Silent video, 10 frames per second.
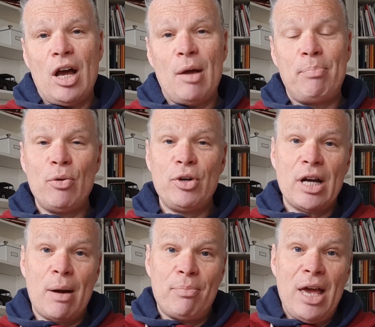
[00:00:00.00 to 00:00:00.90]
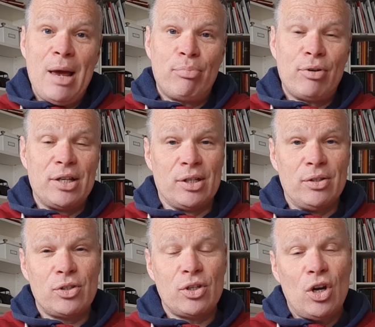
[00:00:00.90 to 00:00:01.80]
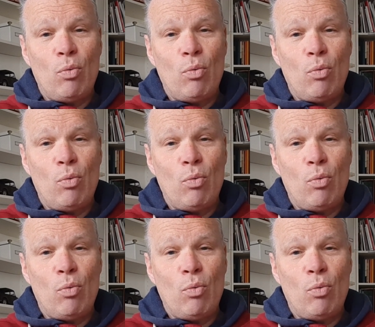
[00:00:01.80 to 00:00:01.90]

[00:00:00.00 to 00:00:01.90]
are building up their presence,